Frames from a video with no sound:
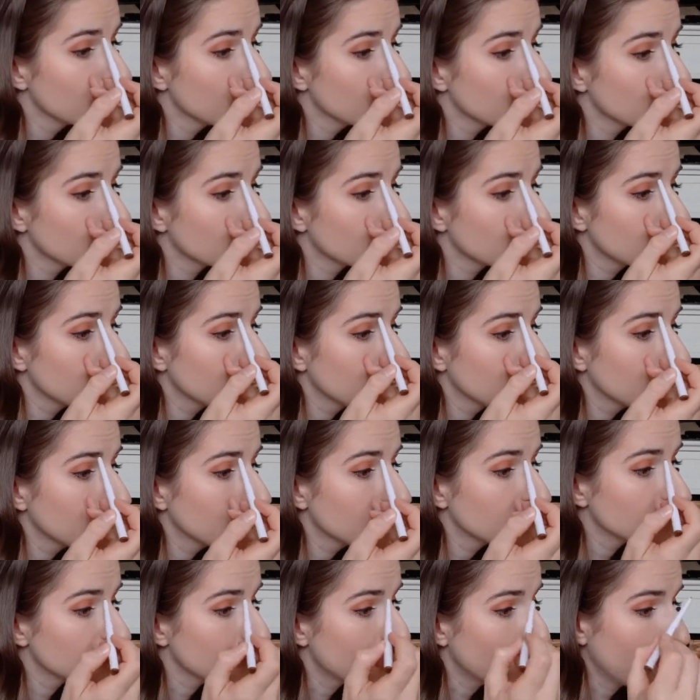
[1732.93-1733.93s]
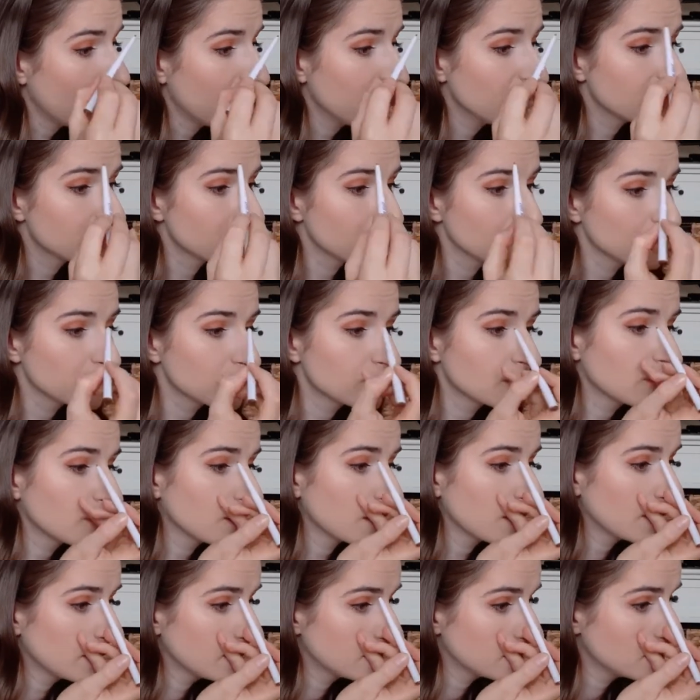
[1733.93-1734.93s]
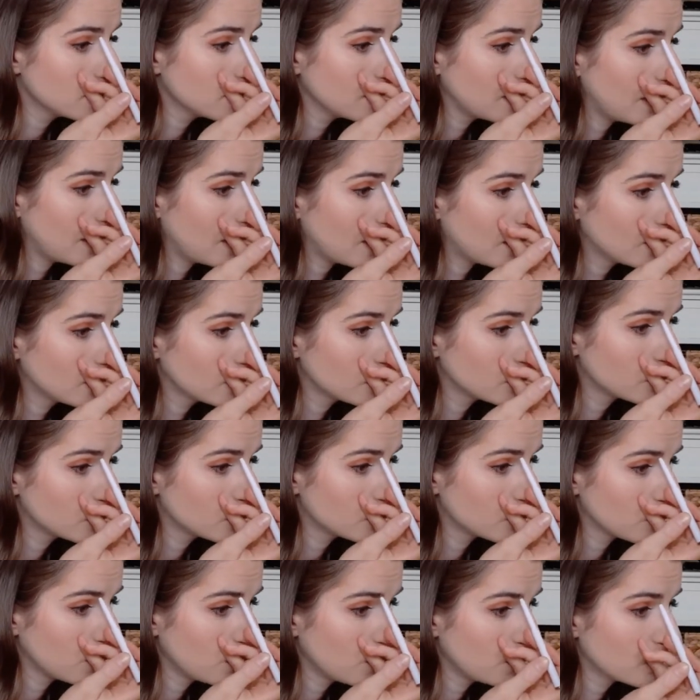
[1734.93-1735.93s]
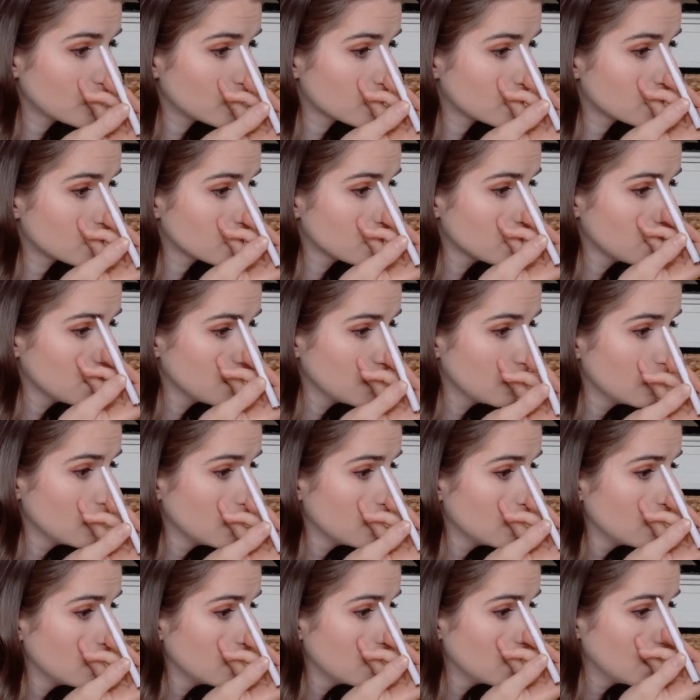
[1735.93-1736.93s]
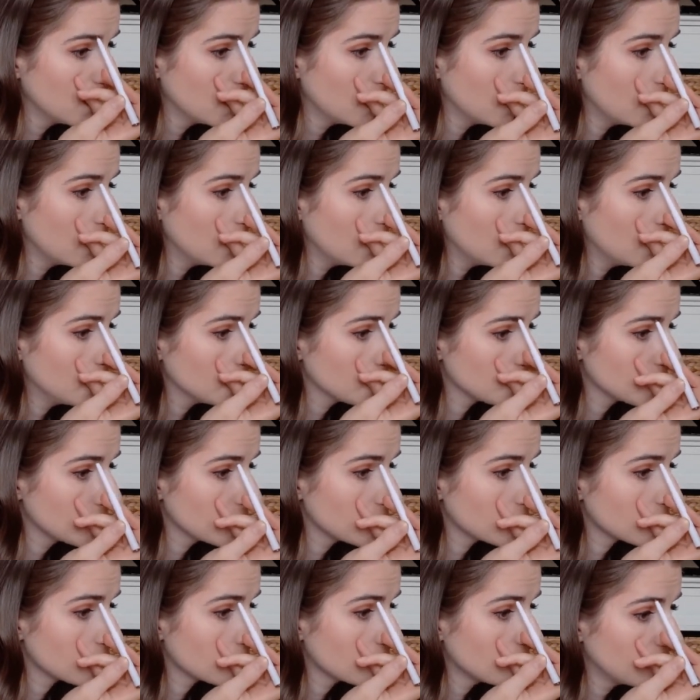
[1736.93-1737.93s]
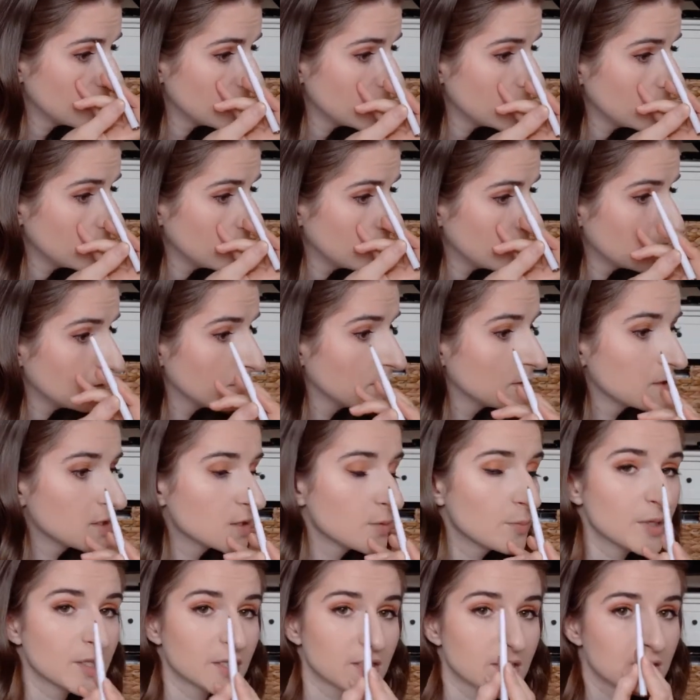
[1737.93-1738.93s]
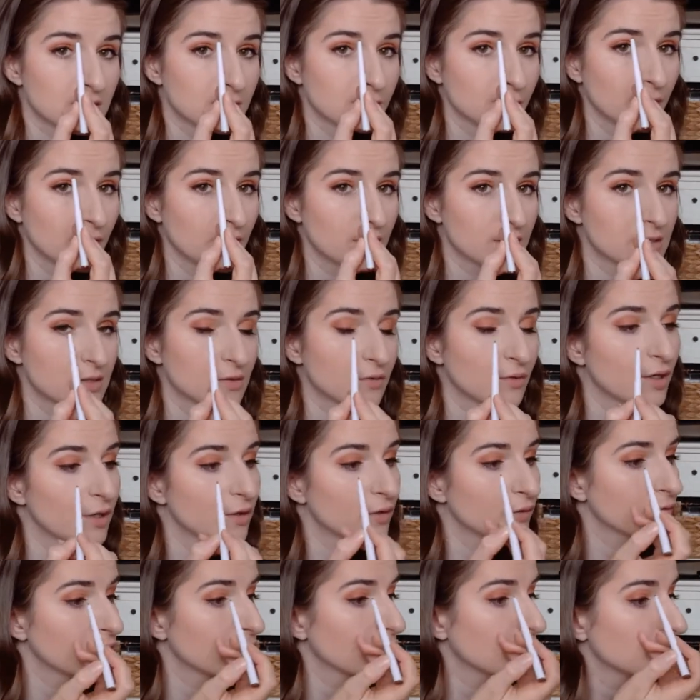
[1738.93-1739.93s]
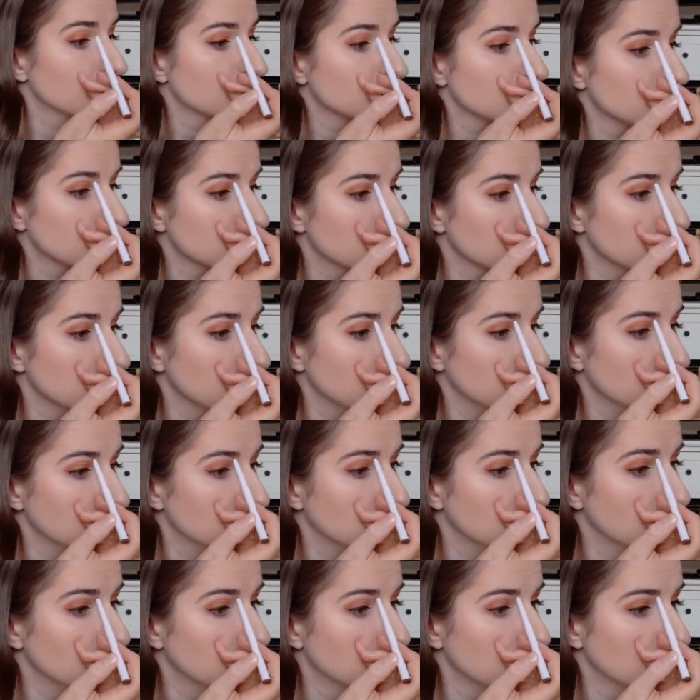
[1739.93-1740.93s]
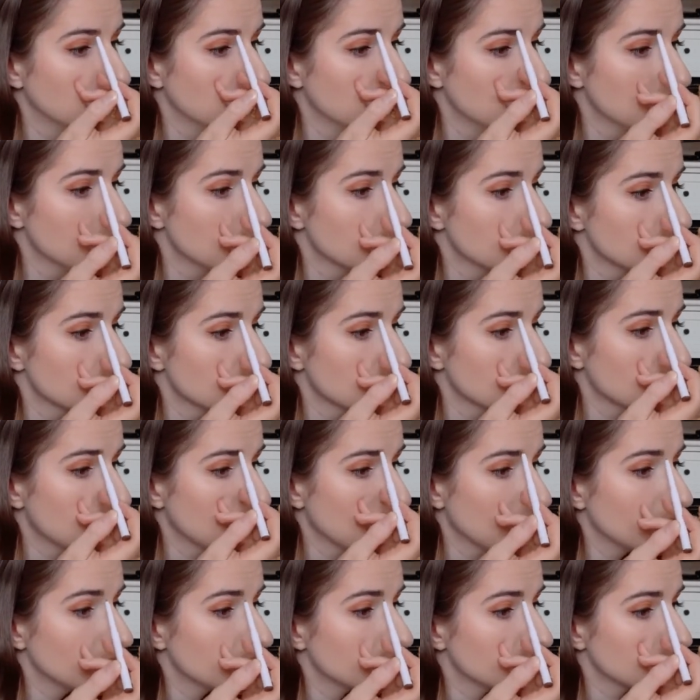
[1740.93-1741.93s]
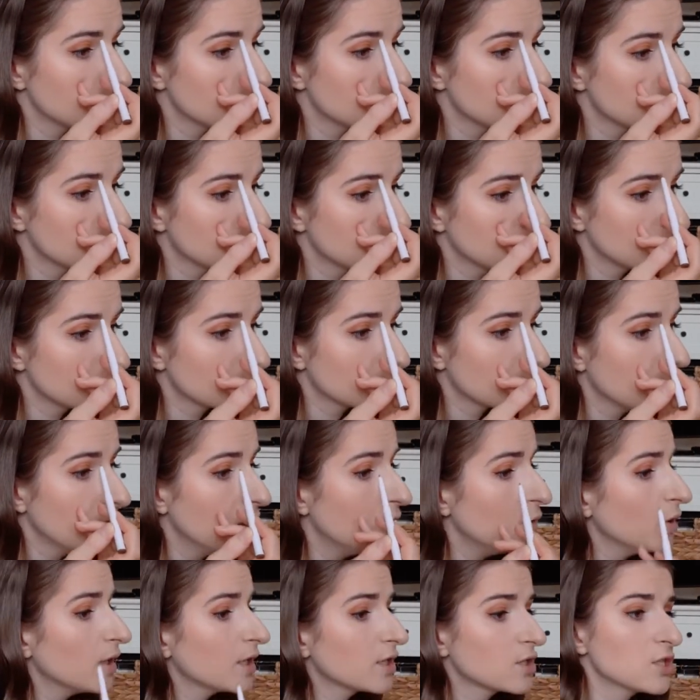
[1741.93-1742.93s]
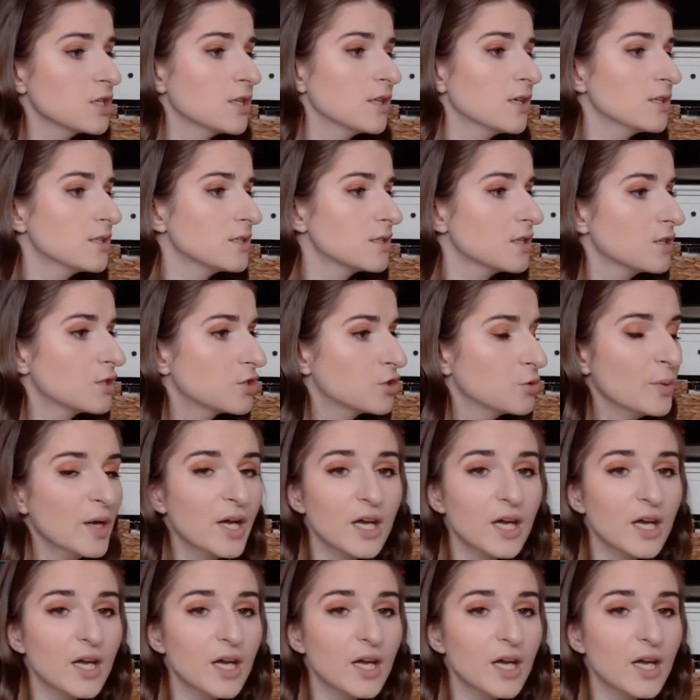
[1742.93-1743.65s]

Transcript: It's a pencil, so I gotta do like strokes. So I'll just fill in. It's a bit sparse around the front in some places. So I'll just kind of, oh, actually that's not too